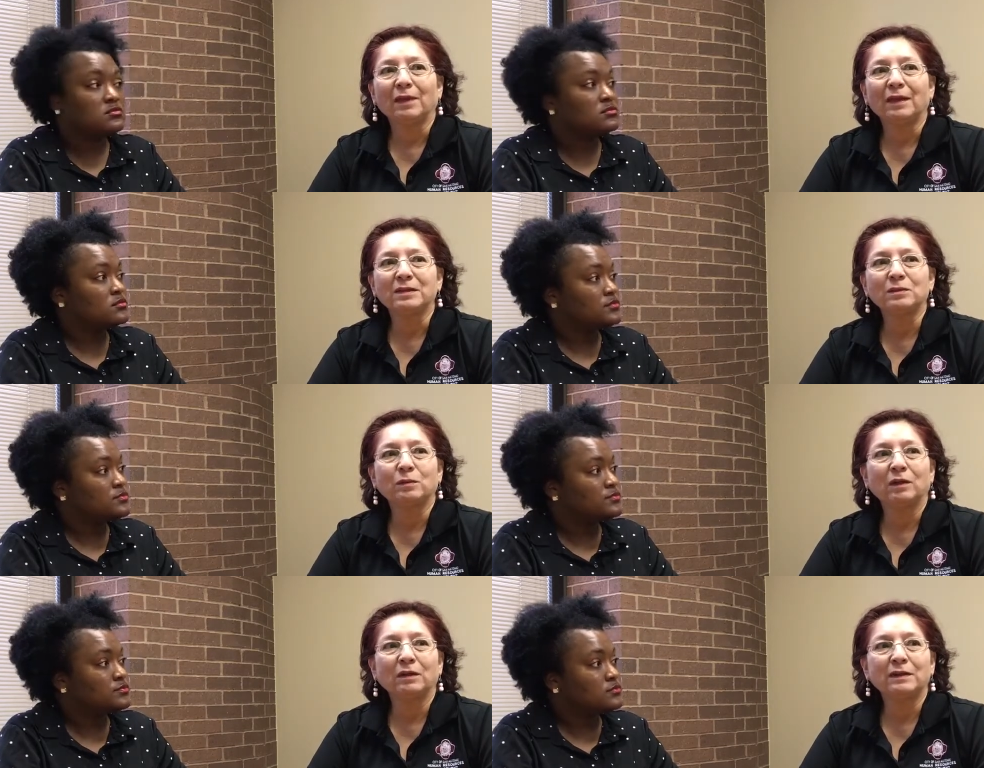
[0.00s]
Speaker 1: As
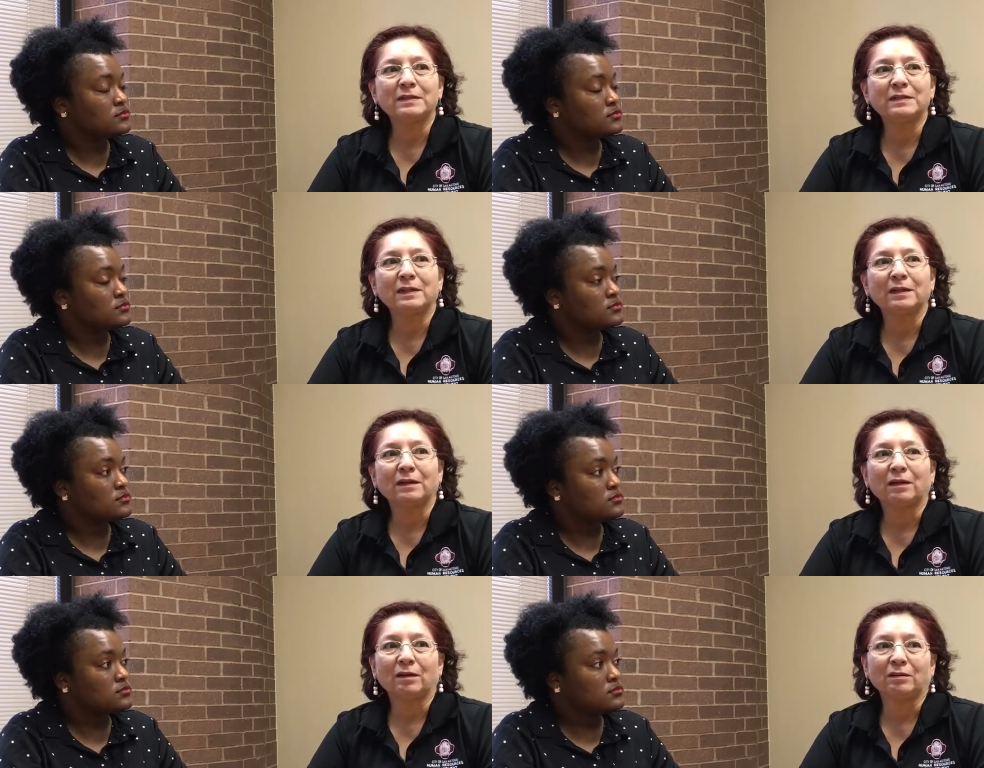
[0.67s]
well as
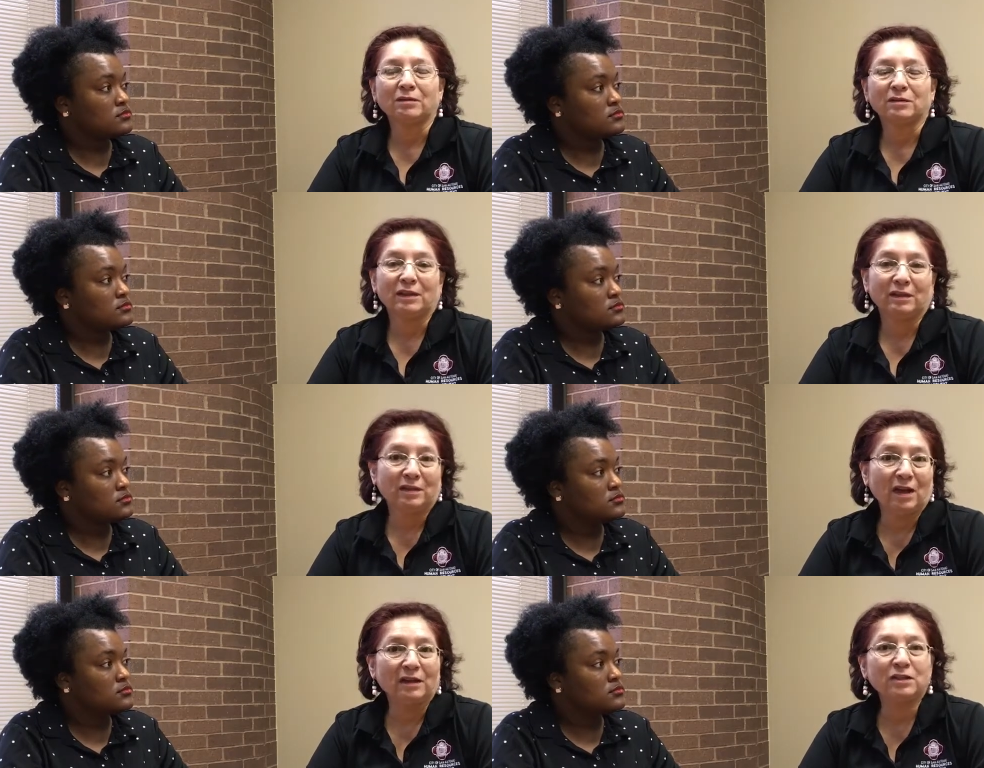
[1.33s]

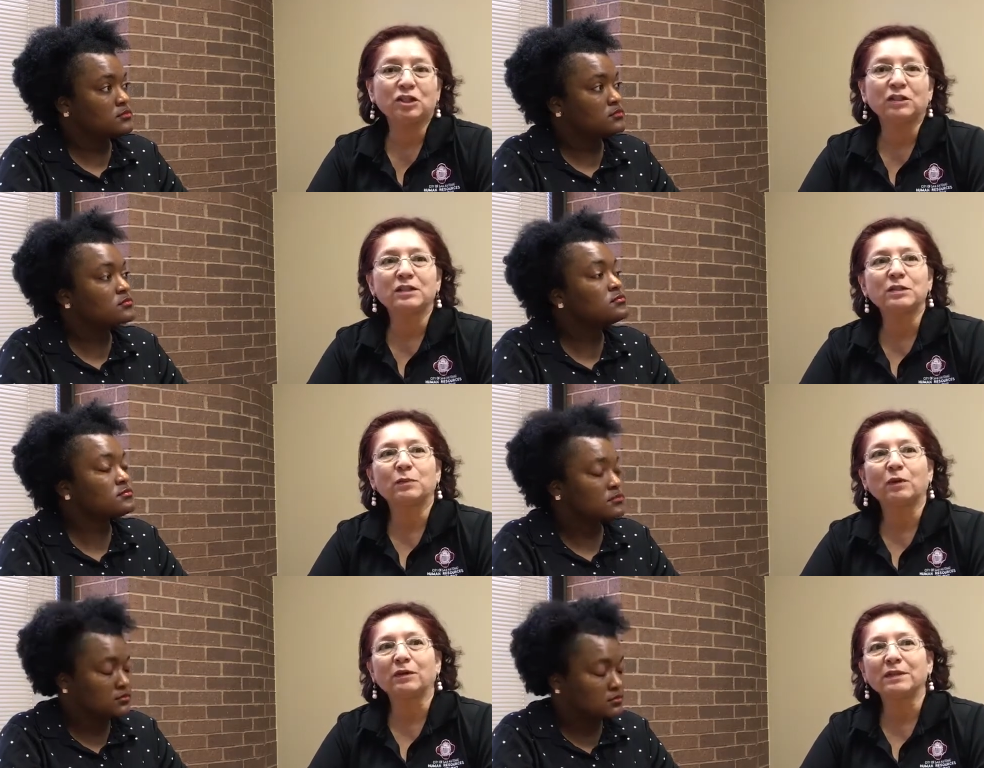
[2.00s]
knowledge and
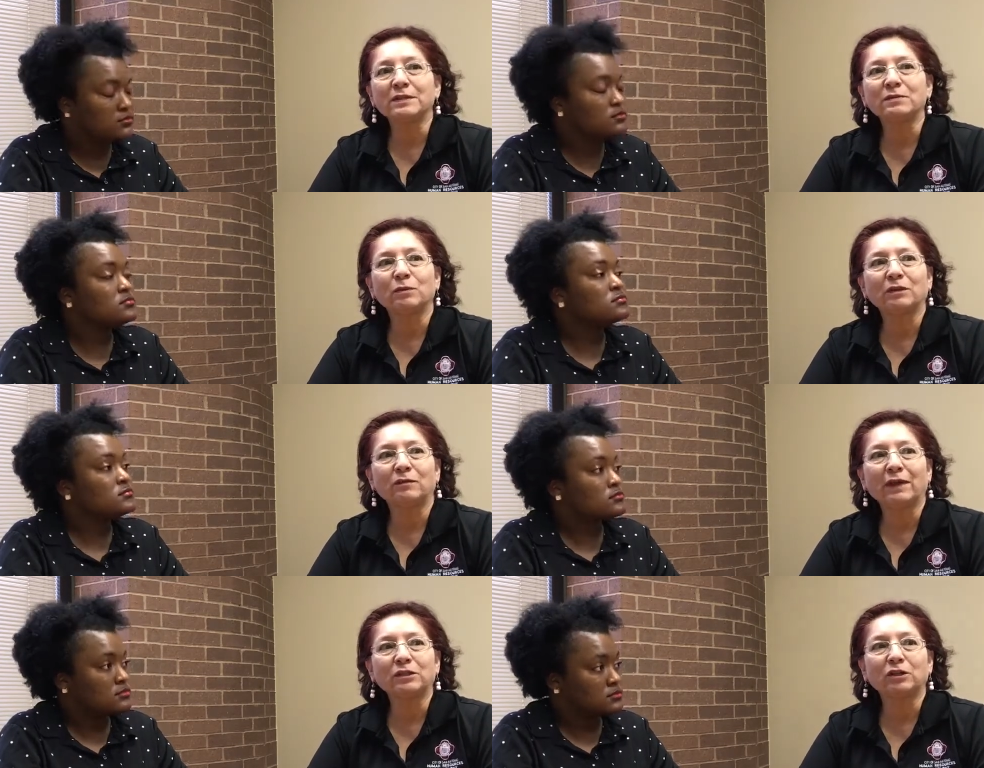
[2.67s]
experience with
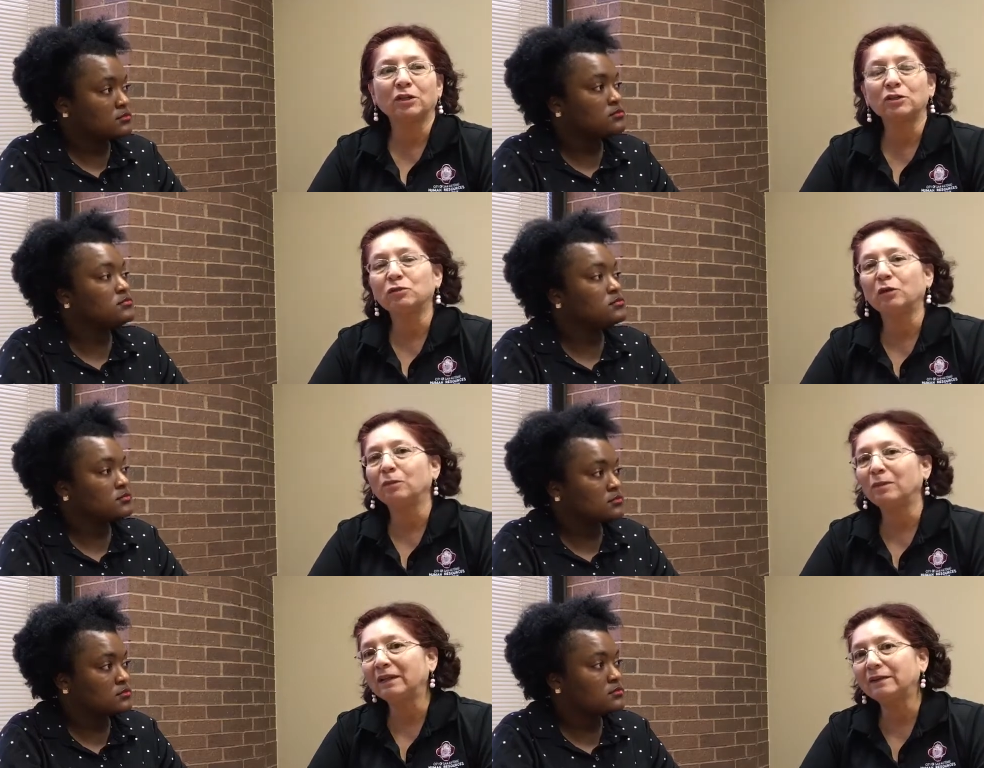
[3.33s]
vector control
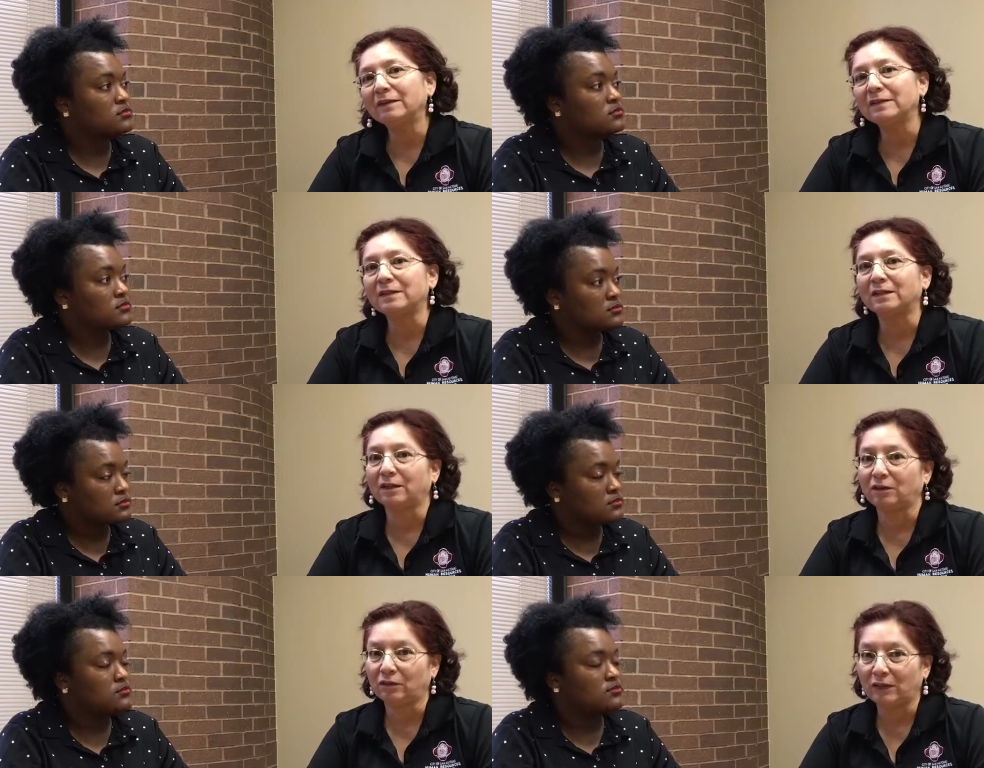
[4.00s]
methods and
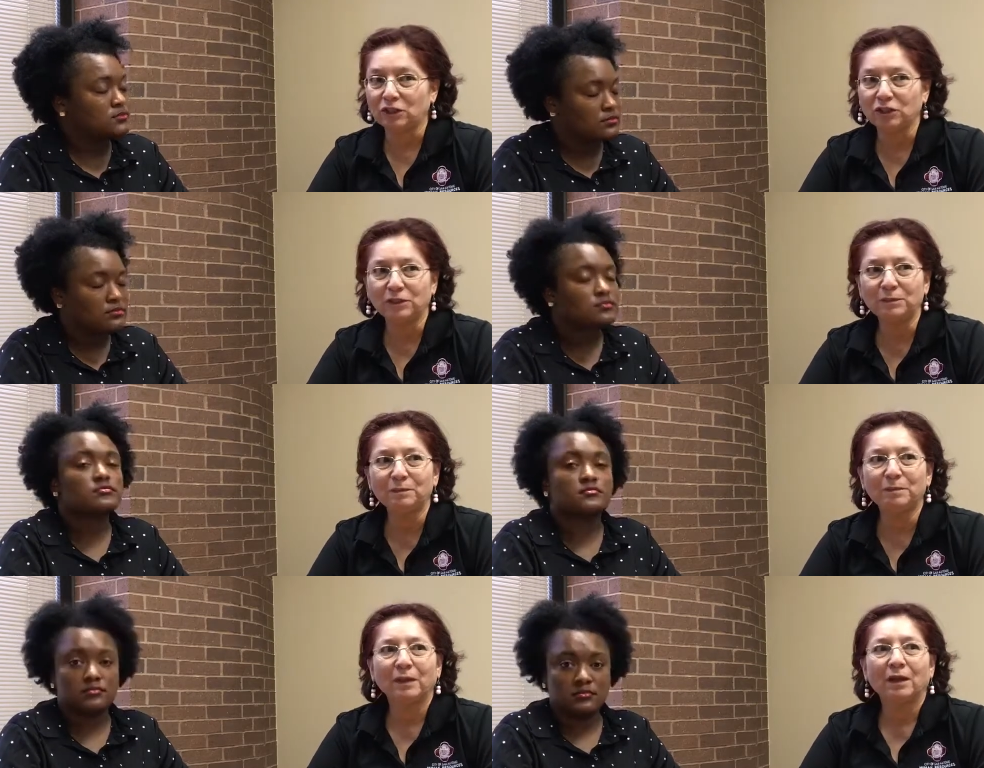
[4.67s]
intervention.
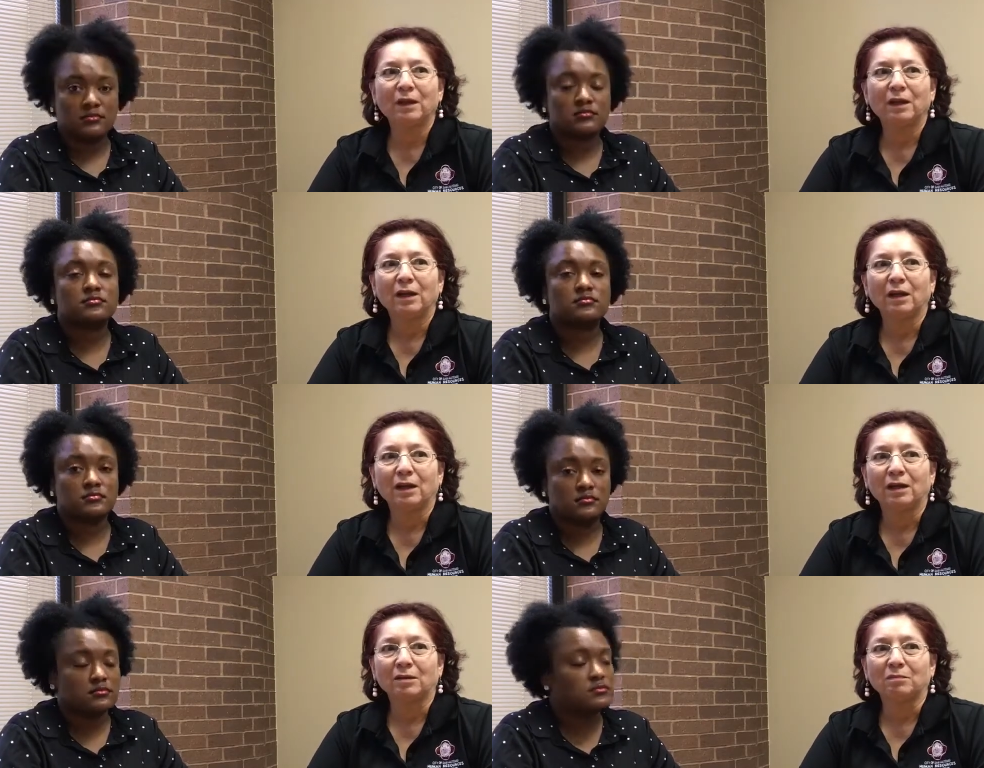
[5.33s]

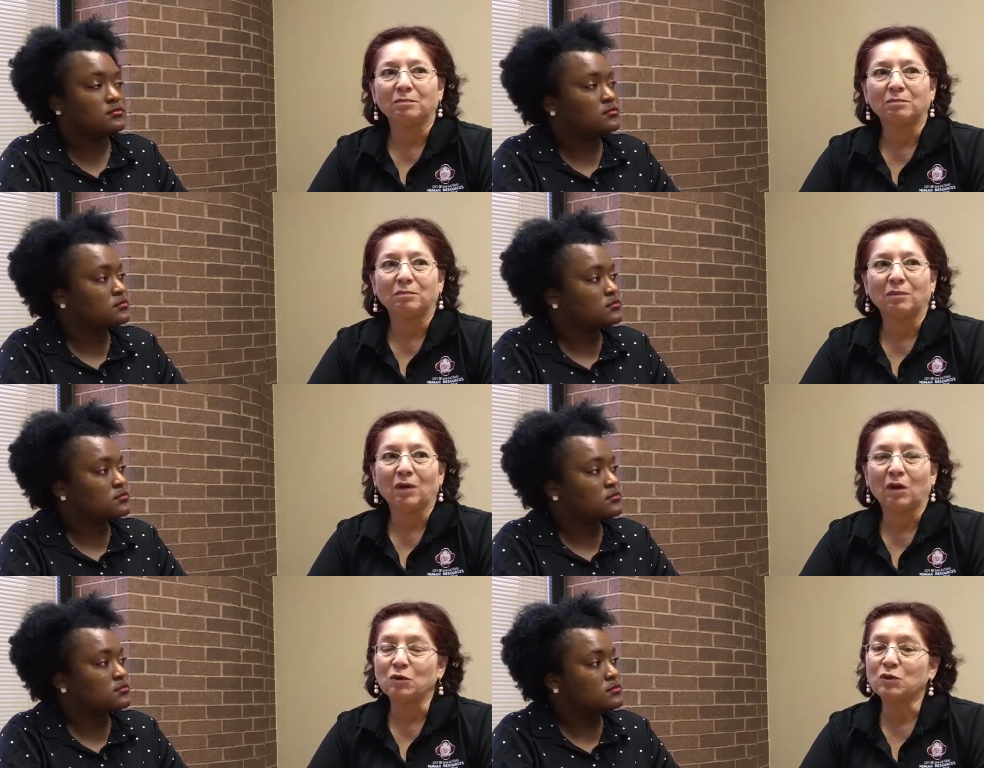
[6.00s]
Mm-hmm.
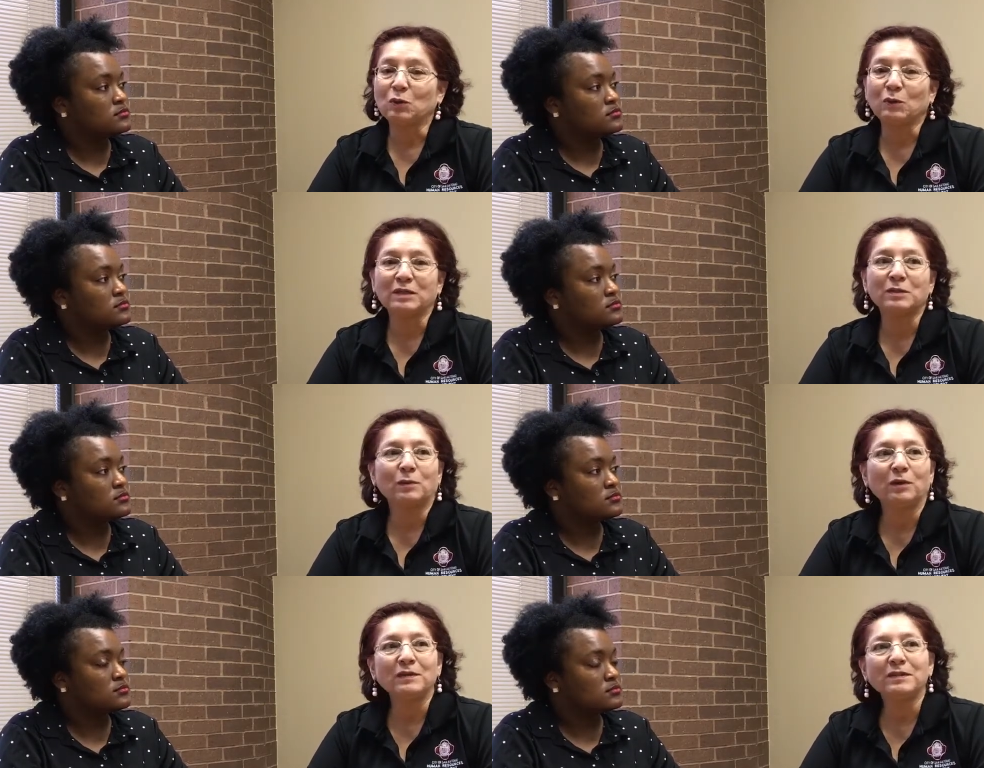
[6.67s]
Also
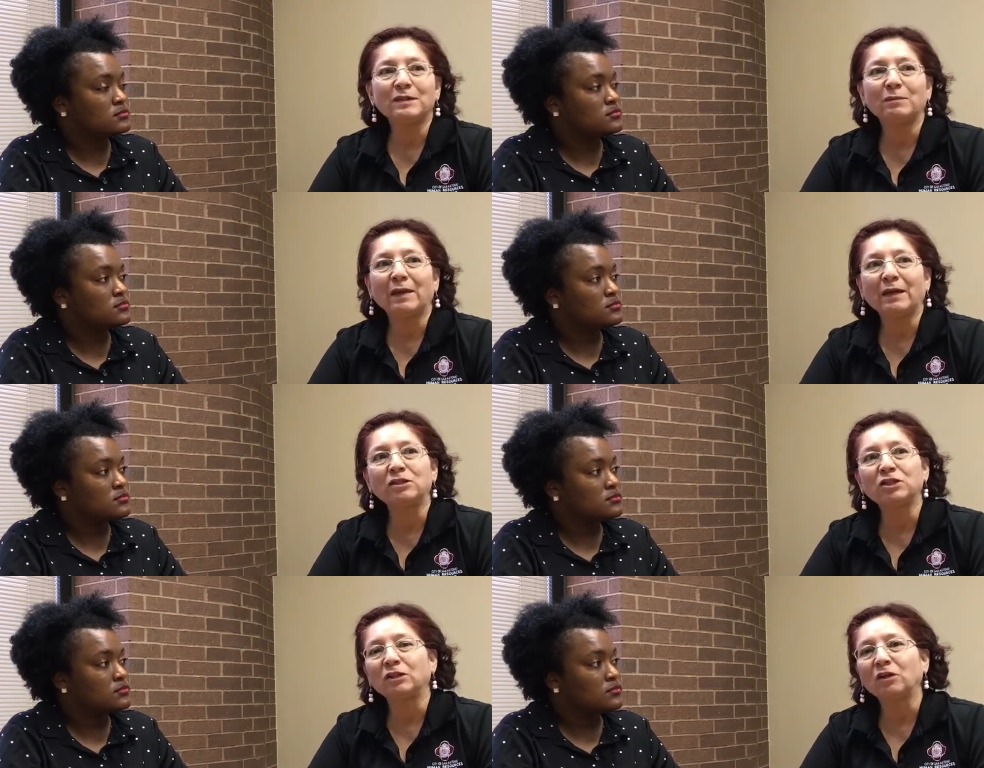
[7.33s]
experiencing
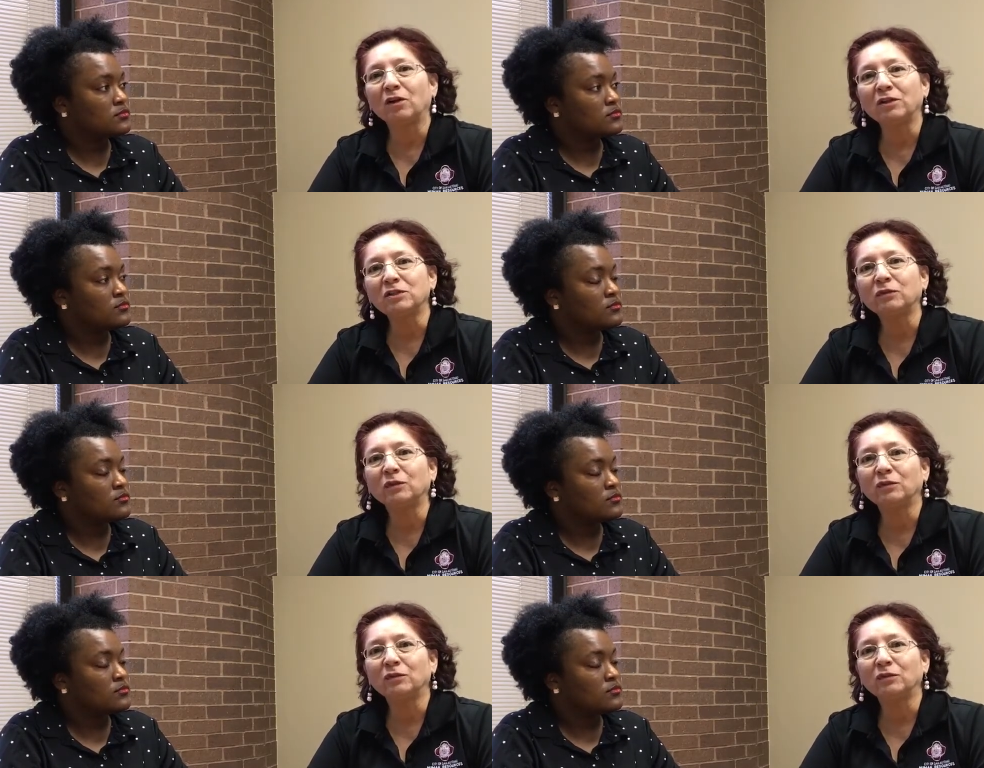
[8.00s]
managing large